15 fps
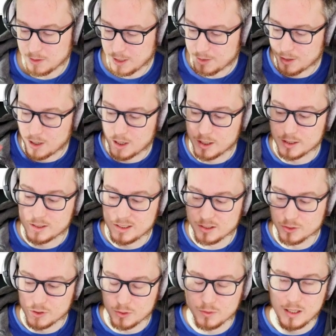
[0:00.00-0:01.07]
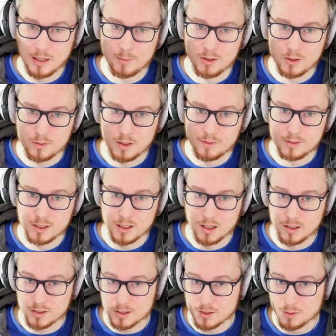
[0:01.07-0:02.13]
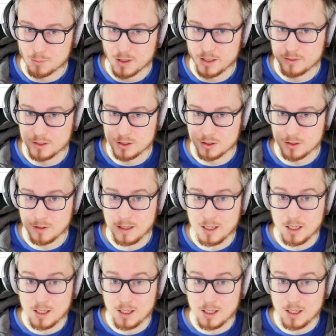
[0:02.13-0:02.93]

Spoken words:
and the Heart deals you damage for every card that you play every turn.